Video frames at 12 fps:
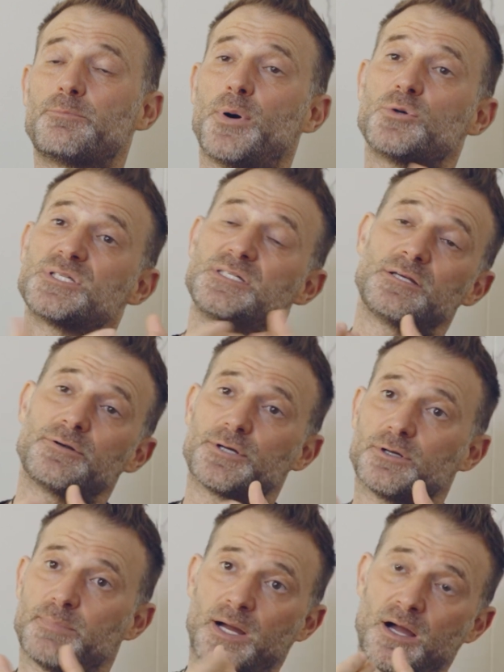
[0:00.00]

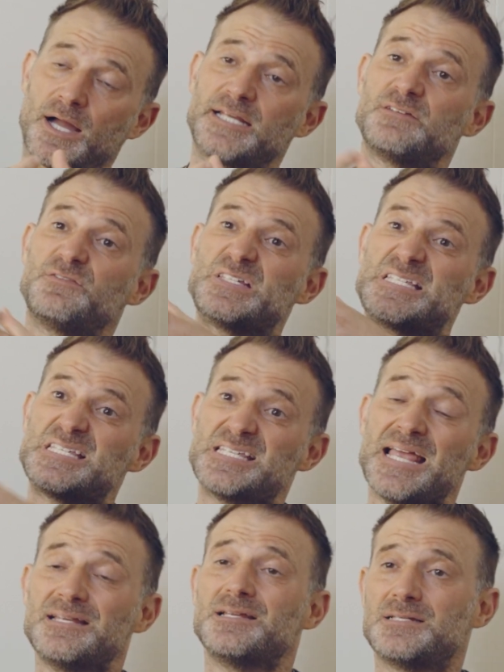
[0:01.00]
posterior behind
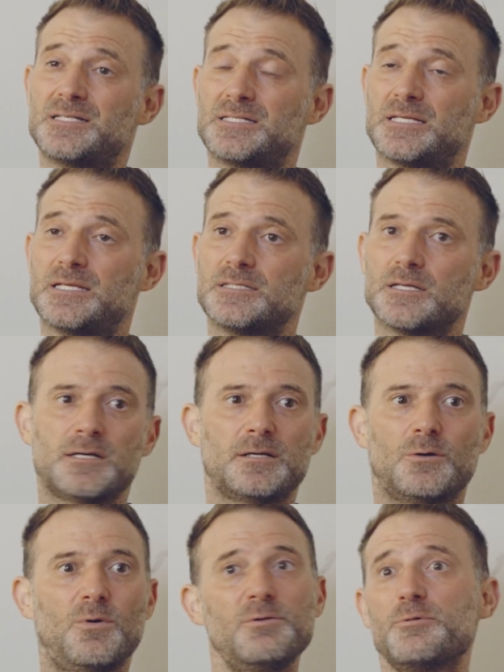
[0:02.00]
facet disease,
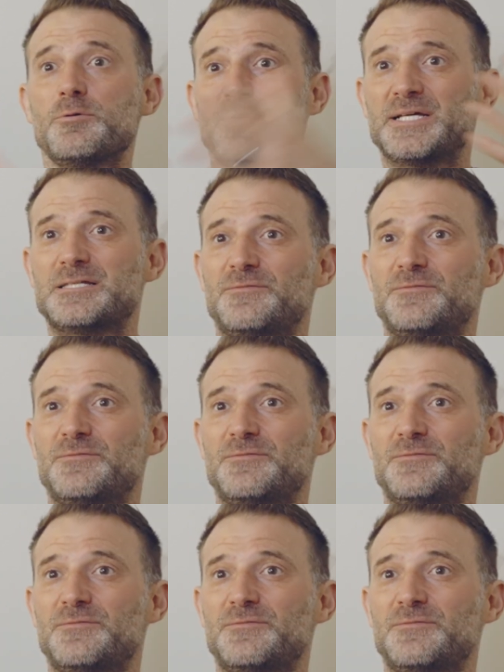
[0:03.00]
why don't we replace the